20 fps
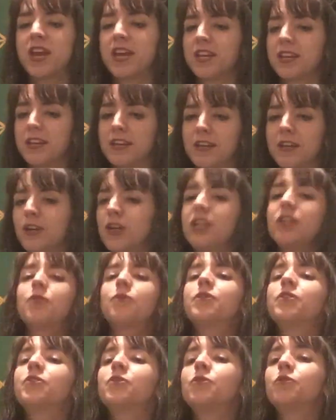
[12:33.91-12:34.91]

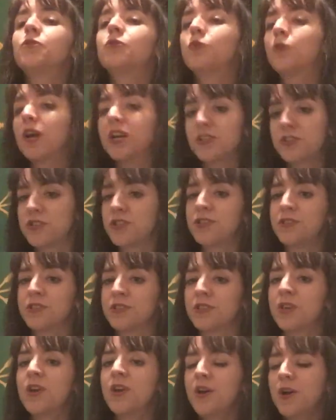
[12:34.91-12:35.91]
anyone who
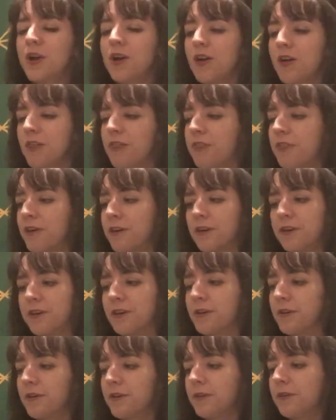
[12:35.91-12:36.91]
questions
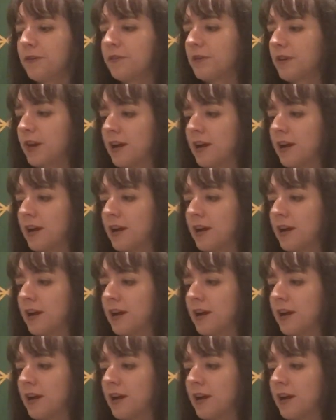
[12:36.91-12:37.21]
the